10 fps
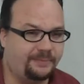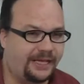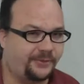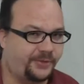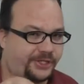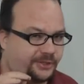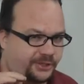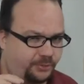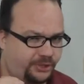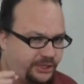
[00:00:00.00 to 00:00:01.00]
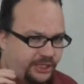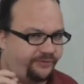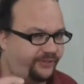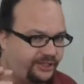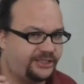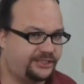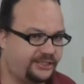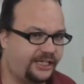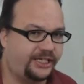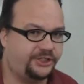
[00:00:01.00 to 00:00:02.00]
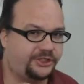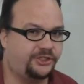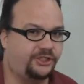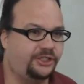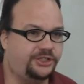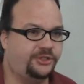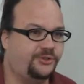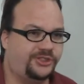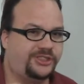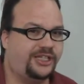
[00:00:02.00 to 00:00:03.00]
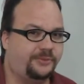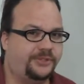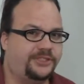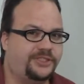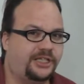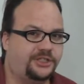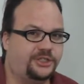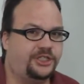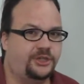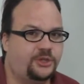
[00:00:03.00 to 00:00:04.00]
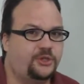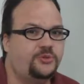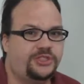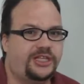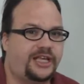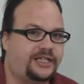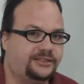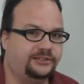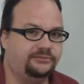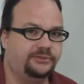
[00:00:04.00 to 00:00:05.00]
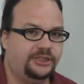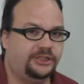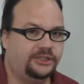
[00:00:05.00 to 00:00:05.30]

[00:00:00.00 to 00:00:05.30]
matter what you specifically said, just as long as you said it with such enthusiasm.